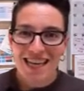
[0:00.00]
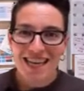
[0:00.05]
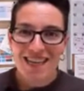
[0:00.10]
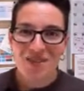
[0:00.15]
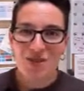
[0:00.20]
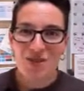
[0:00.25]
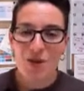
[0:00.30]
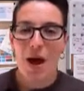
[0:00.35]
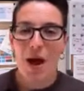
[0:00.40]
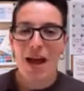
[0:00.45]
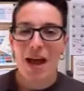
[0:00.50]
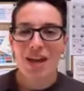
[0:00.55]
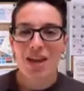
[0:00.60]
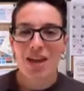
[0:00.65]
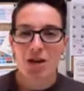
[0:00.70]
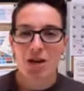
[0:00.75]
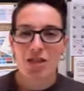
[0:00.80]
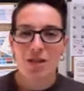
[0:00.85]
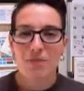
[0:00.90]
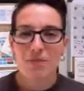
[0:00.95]
So I encourage
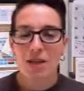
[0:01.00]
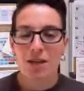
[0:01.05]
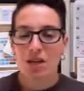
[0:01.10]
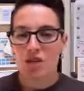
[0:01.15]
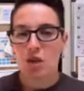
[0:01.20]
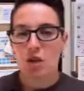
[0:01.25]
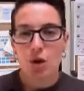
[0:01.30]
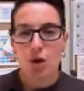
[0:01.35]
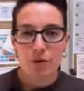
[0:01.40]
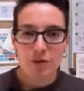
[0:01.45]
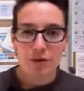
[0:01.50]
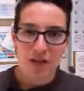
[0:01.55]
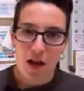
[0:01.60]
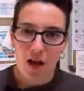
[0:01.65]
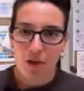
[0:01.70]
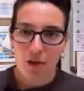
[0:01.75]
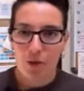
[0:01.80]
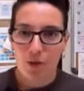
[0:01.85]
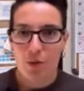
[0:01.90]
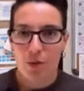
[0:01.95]
them to just close out all
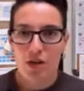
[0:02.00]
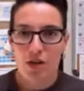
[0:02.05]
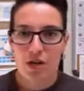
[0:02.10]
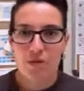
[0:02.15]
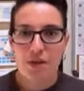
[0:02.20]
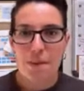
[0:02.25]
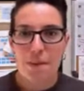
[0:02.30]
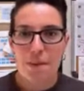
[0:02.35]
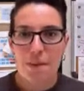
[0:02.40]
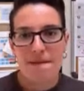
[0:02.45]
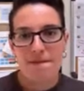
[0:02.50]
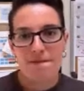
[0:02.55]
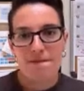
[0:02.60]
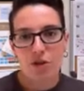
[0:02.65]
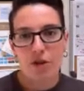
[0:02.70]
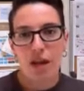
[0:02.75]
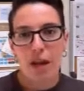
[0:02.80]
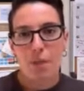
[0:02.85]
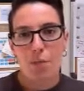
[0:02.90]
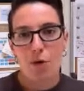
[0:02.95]
the windows and be
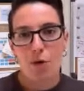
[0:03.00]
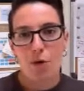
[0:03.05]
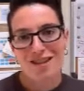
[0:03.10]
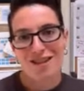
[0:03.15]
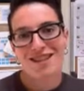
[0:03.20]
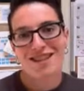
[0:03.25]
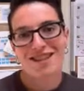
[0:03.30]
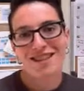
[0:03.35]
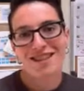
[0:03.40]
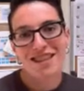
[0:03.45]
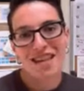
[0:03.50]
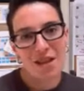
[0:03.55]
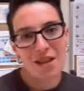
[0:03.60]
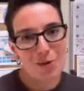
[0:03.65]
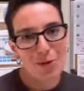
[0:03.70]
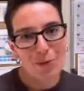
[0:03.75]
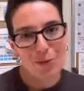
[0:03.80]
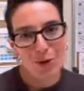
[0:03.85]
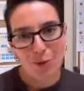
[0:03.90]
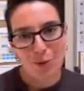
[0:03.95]
fully present in the
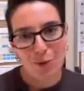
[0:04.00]
room.